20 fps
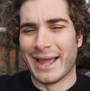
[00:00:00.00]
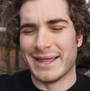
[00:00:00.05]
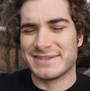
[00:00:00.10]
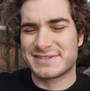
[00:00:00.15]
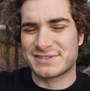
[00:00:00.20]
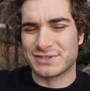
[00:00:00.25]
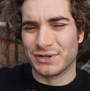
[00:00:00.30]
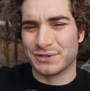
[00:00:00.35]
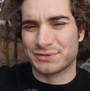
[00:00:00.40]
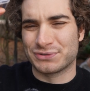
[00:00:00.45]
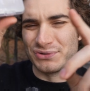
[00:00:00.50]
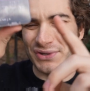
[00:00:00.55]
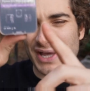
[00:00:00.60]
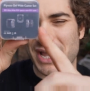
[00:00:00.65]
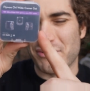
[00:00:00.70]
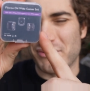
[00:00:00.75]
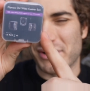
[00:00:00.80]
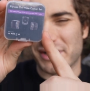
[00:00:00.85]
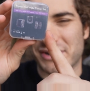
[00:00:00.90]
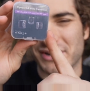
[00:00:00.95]
And so
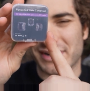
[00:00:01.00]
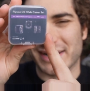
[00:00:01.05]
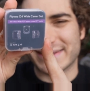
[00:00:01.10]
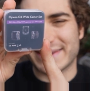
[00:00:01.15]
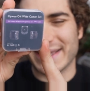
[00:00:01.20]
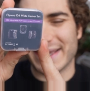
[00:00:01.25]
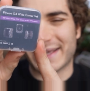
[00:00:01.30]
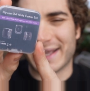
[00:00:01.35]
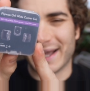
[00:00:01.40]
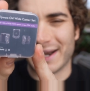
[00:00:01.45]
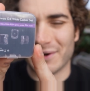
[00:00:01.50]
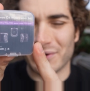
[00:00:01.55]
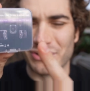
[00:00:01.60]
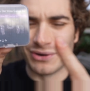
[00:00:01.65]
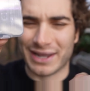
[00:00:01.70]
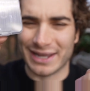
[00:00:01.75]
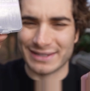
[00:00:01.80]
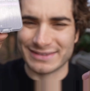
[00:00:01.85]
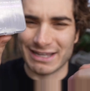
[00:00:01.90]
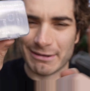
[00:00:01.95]
today we're gonna take a
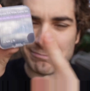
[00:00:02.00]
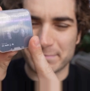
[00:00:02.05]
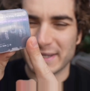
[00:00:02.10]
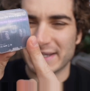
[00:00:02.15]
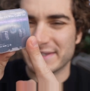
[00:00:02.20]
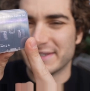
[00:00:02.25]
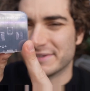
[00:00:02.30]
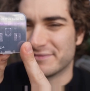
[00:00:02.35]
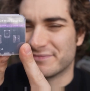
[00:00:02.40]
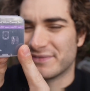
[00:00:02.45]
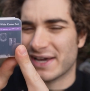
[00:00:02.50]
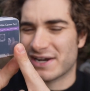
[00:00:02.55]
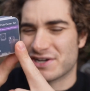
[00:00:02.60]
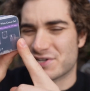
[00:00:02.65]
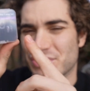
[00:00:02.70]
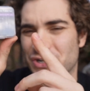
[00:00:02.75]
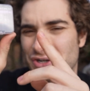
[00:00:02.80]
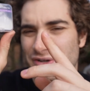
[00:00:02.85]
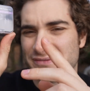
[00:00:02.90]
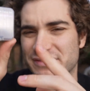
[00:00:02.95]
look at the updated
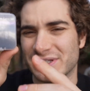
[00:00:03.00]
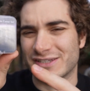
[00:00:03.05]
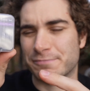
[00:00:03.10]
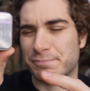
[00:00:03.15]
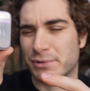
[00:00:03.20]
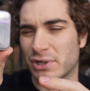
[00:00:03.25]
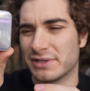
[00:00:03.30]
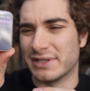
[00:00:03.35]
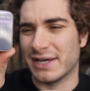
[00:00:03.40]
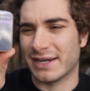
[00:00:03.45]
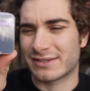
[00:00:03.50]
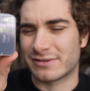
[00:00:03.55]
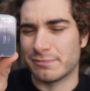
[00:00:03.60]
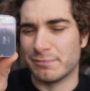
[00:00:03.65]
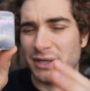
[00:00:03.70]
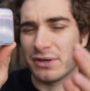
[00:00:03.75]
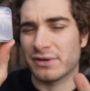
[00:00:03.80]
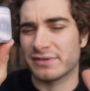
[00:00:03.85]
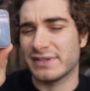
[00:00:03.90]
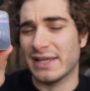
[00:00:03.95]
version of this product
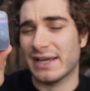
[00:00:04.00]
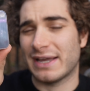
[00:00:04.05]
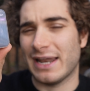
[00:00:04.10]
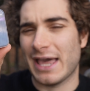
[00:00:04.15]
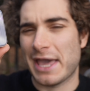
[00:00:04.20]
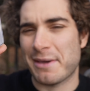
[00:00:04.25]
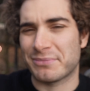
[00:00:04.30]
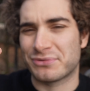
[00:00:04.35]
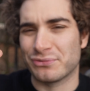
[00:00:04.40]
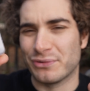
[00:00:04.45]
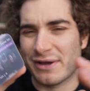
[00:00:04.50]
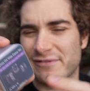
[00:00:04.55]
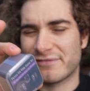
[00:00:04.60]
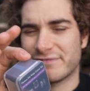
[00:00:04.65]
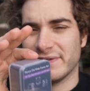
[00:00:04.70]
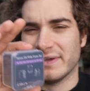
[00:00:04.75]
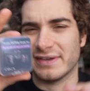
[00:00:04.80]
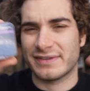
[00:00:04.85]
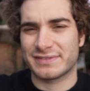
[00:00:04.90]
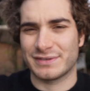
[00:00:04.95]
because they claim to have
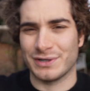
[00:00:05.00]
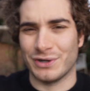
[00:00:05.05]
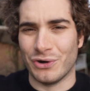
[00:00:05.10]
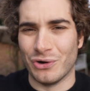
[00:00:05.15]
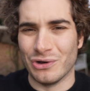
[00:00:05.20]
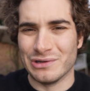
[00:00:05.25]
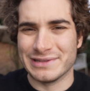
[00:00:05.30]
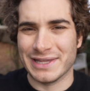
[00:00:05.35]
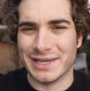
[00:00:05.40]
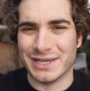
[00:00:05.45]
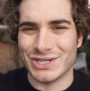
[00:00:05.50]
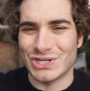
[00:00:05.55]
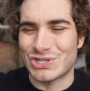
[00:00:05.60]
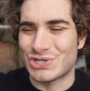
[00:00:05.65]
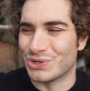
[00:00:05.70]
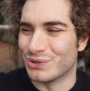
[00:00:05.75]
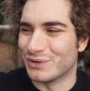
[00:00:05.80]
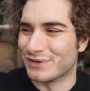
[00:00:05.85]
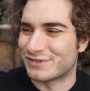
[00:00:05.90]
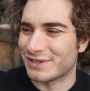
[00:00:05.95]
fixed all the
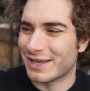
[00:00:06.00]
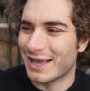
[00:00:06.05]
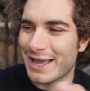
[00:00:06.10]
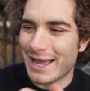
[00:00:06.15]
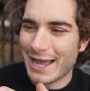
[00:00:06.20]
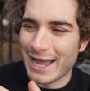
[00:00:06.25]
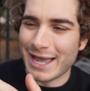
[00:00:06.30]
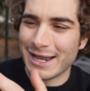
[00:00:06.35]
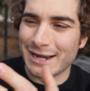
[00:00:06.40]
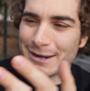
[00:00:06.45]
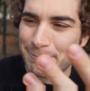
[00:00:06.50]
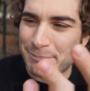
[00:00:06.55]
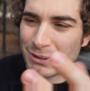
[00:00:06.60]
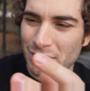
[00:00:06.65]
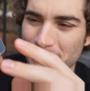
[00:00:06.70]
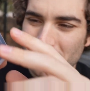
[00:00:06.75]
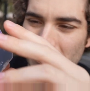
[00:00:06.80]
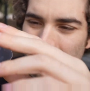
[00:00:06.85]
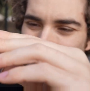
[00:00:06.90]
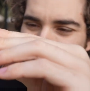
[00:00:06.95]
issues and
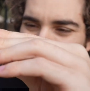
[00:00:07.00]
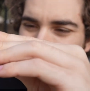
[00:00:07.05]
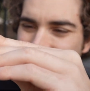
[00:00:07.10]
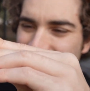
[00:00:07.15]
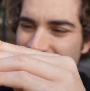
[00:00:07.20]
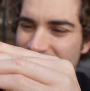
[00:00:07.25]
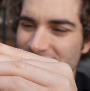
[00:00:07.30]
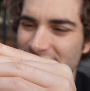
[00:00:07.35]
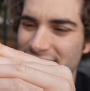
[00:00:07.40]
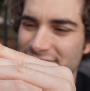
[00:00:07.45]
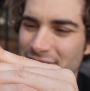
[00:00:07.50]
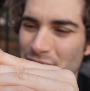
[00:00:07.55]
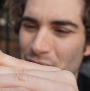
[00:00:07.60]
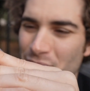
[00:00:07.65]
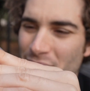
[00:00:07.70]
probably this is the